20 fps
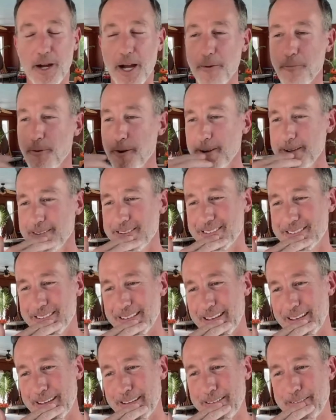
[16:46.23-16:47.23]
I want to
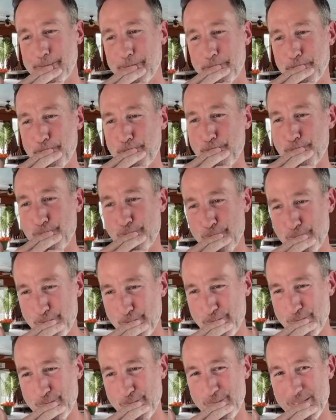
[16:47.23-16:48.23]
say
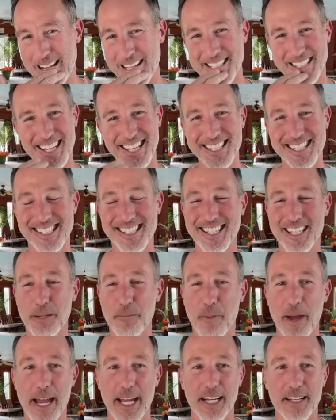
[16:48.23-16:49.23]
it's not
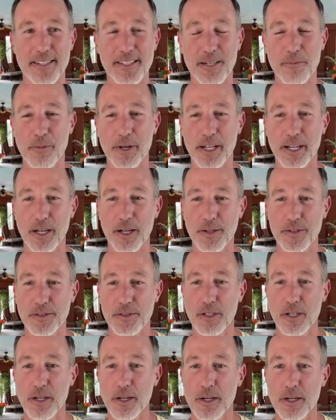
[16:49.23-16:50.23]
Citibank, it's somebody else.
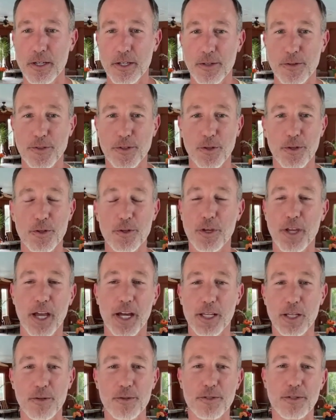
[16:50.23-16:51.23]
So you can't
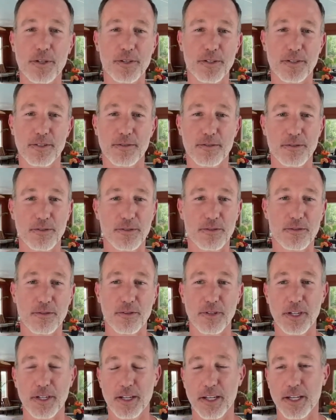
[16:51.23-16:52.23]
use this.
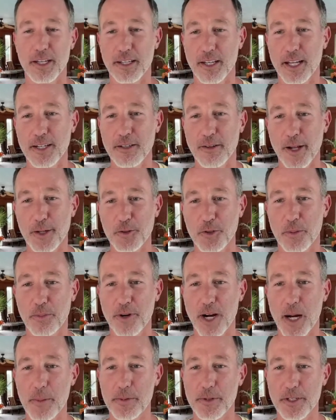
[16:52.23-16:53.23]
Intellectual
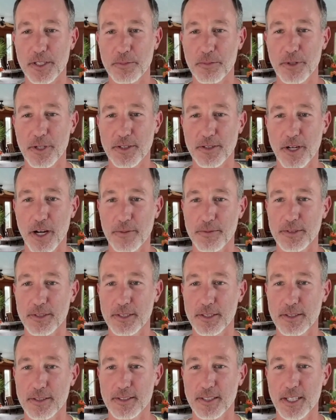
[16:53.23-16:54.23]
property is pretty tough
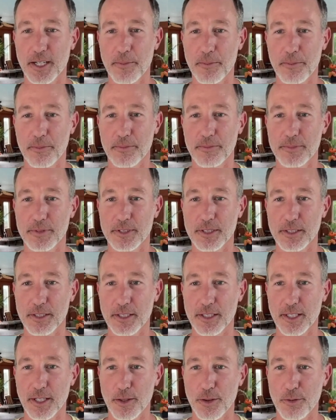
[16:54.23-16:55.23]
to, to come to
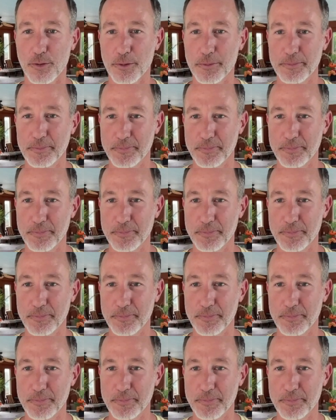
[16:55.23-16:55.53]
get through.